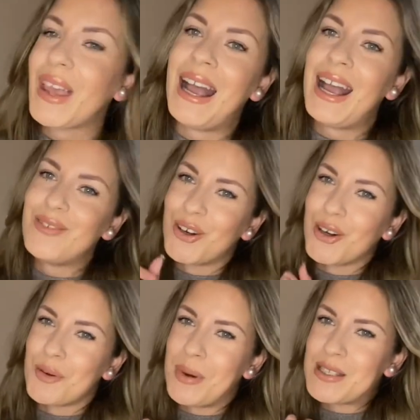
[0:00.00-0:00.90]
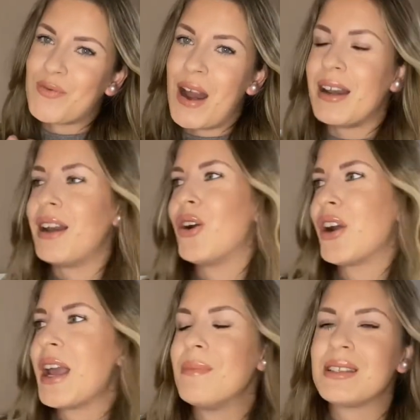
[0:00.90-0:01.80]
I have a girl best friend and her
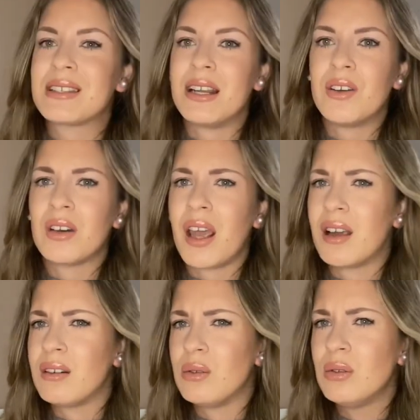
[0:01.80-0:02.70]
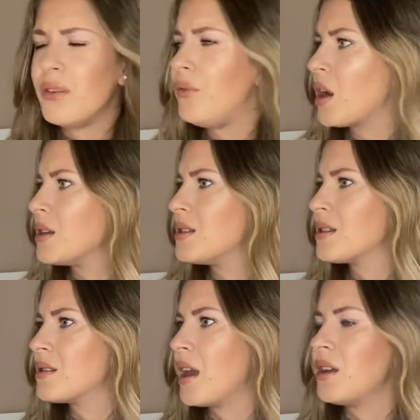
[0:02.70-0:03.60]
name is, and you're like, who the fuck is
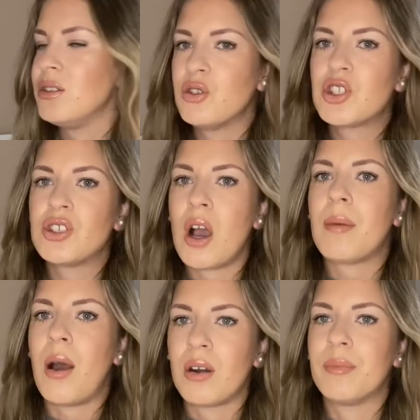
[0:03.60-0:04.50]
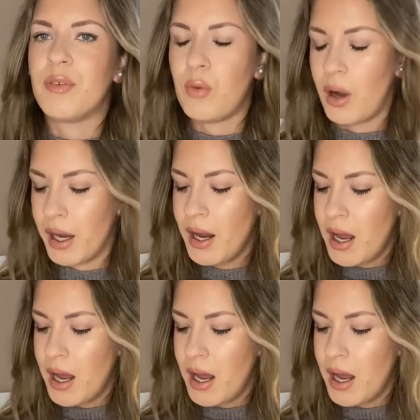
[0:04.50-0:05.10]
this? Like, you should talk about her before.